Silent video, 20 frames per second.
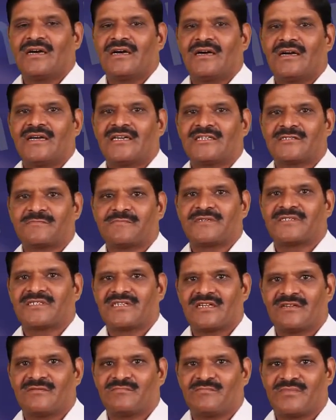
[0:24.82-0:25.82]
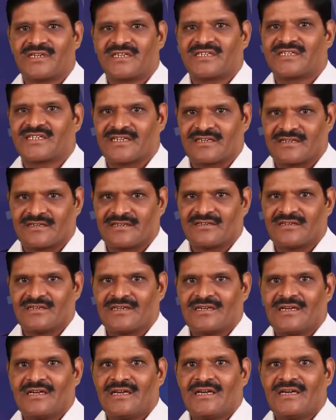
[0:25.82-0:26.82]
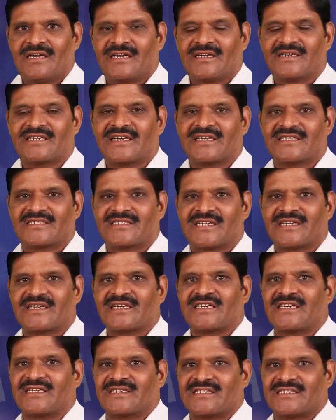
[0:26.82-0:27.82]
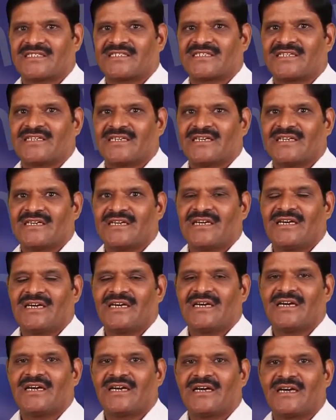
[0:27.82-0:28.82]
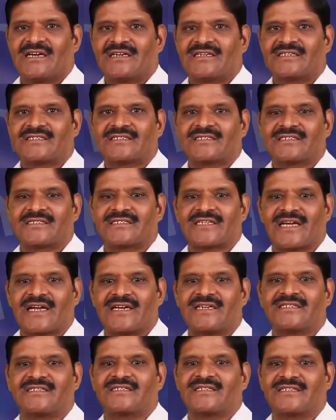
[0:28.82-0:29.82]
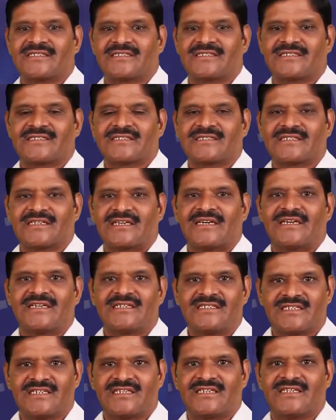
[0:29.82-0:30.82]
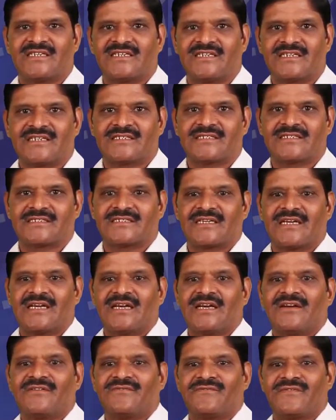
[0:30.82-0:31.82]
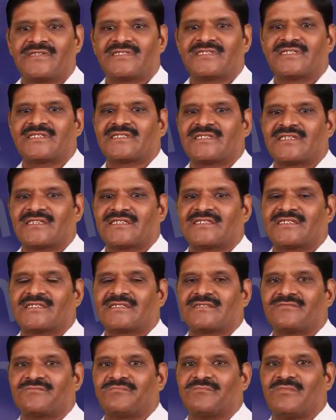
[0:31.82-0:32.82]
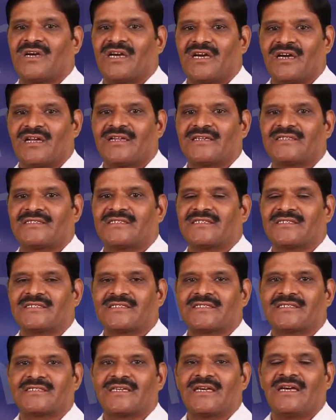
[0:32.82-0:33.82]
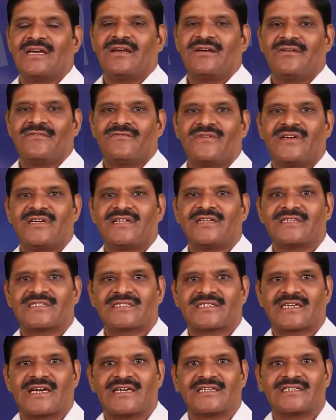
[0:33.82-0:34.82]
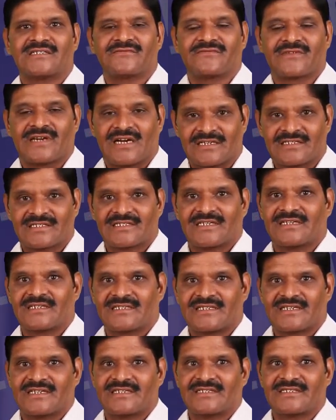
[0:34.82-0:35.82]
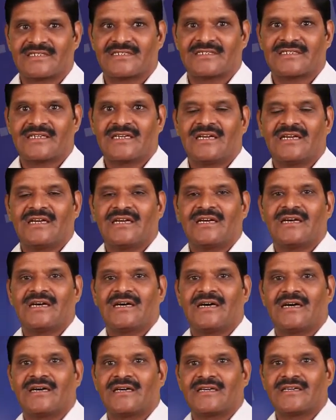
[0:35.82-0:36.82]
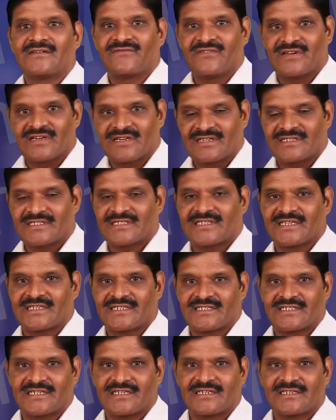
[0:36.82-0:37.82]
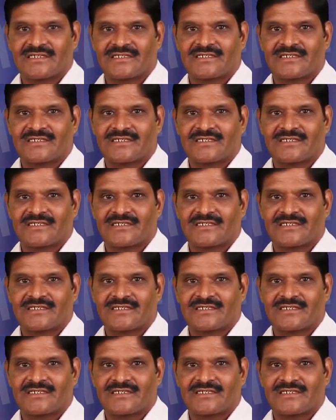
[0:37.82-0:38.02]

especially Britain, it has engaged its scientists, engineers, physicists, biologists, various kinds of consultants, even researchers.